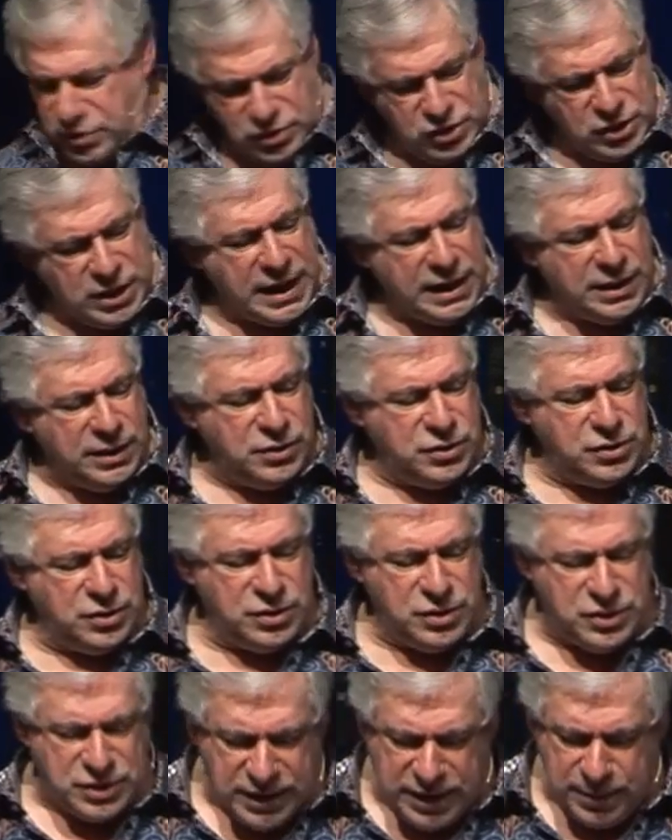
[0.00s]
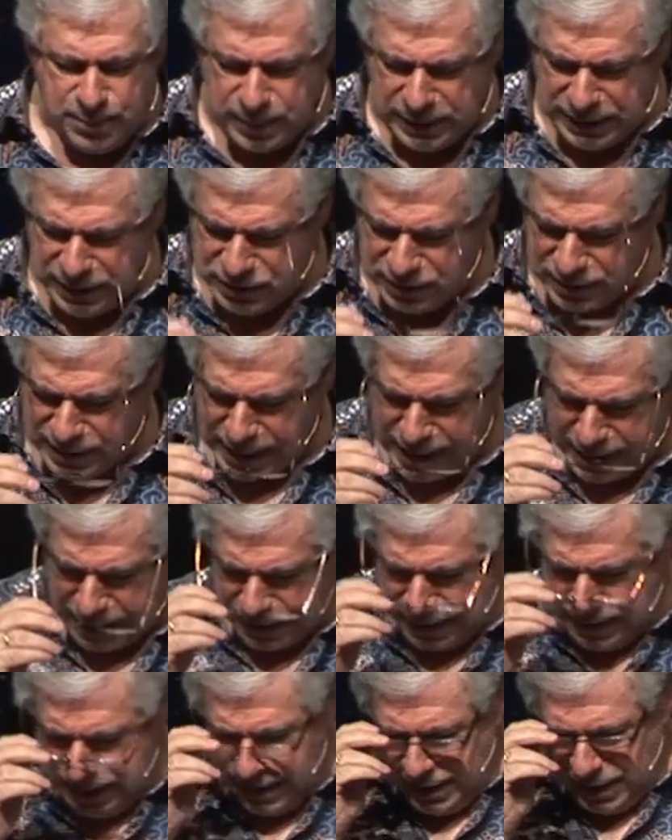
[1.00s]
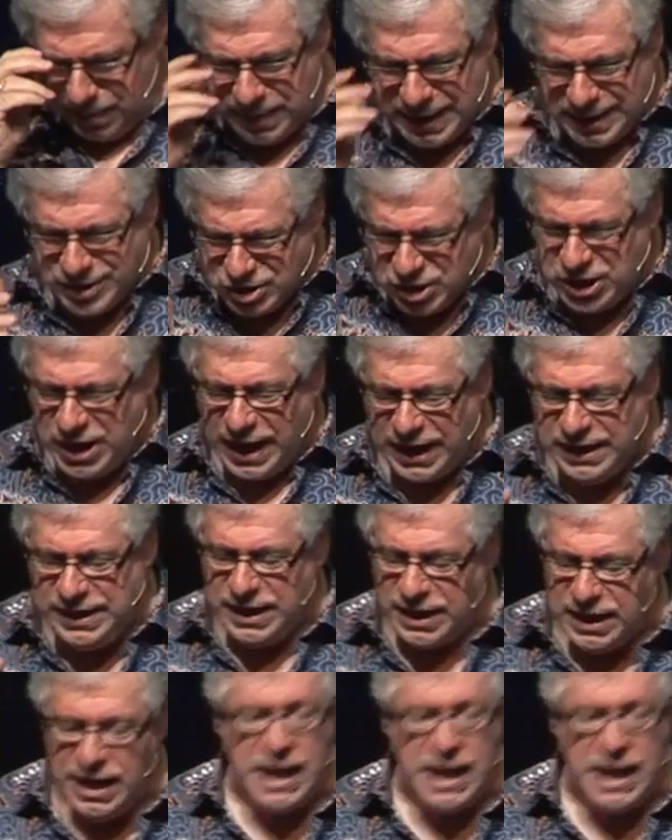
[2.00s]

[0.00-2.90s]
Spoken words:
to challenge you deeply today about taking